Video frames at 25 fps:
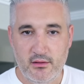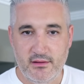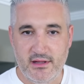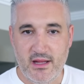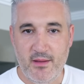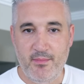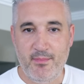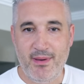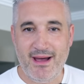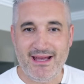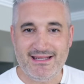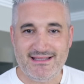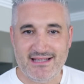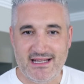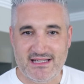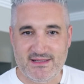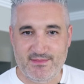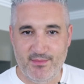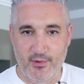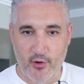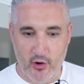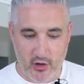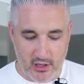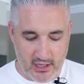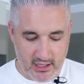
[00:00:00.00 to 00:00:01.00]
The pasta
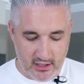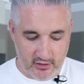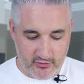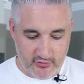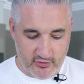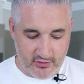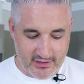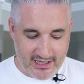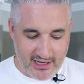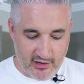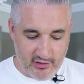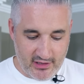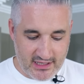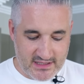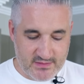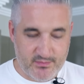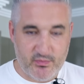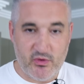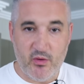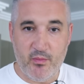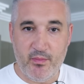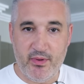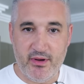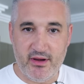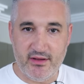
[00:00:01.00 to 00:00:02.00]
is boiling, so now let's
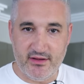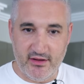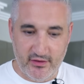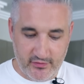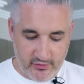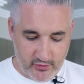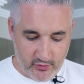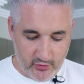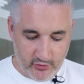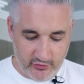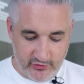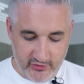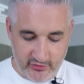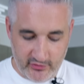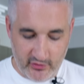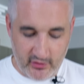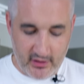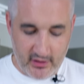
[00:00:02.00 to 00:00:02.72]
prepare the sauces,